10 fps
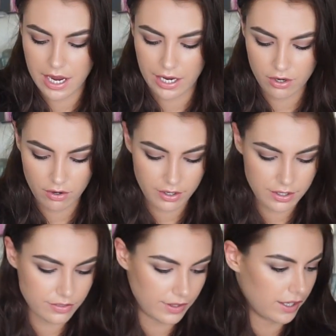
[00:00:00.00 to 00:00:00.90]
And
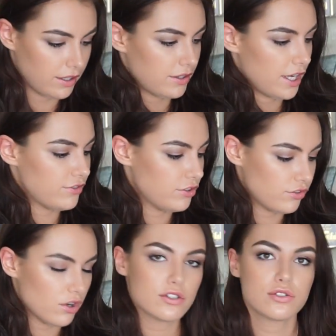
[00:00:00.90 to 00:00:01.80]
I think that if
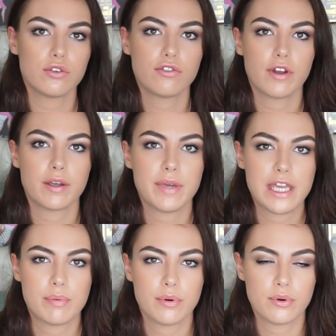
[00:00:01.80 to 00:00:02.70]
you've got sort of like
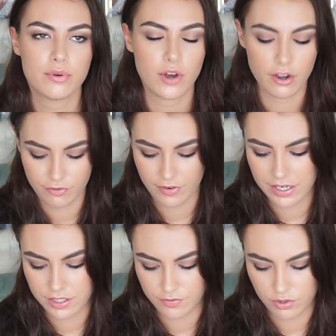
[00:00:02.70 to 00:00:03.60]
people that are
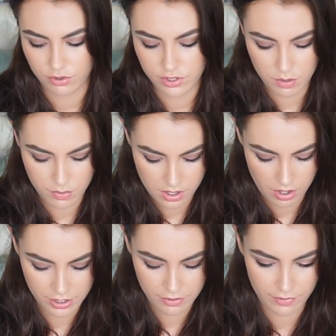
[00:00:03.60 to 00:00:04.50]
friends of yours who are
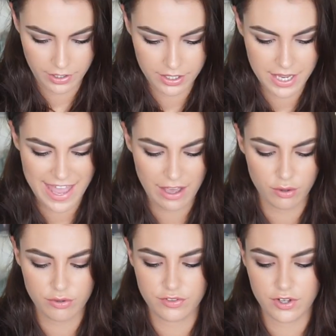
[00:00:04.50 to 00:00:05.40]
kind of like
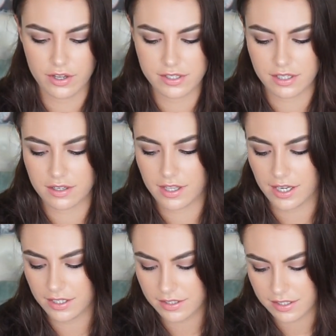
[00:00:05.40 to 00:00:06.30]
health nuts and
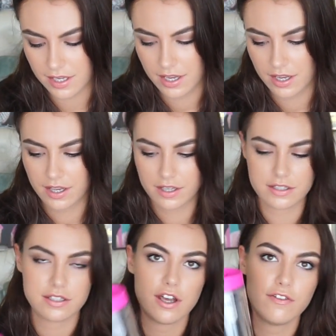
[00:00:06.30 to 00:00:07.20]
things,
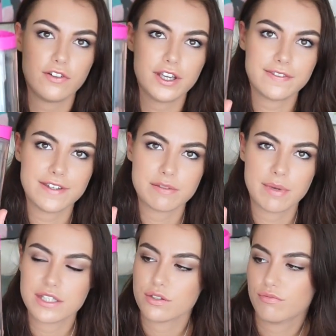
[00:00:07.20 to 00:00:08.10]
stuff like this
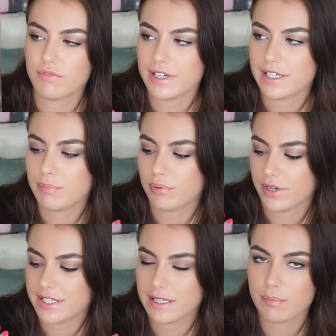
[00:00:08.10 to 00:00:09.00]
makes a really
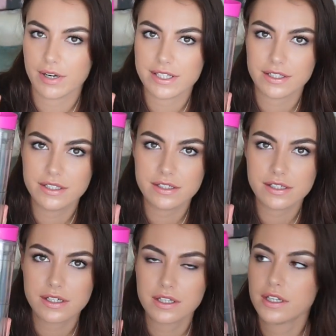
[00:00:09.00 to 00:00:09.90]
pretty
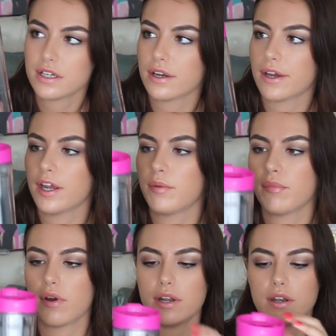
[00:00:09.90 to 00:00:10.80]
present.
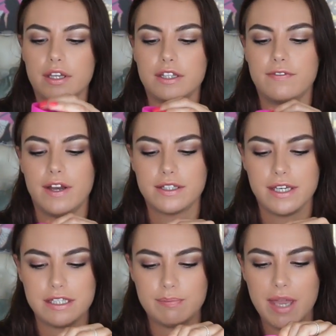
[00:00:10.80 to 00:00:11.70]
I like the fact
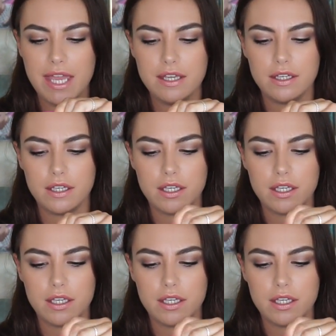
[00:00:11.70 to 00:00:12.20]
that it's pink.